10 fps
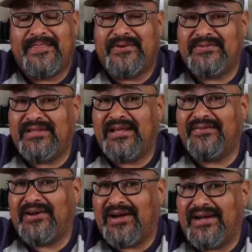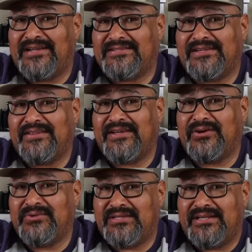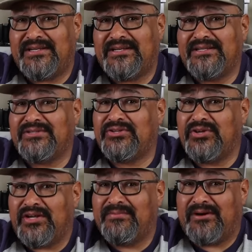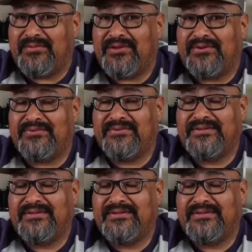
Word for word: There's a lot of cost that goes in to cooking barbecue.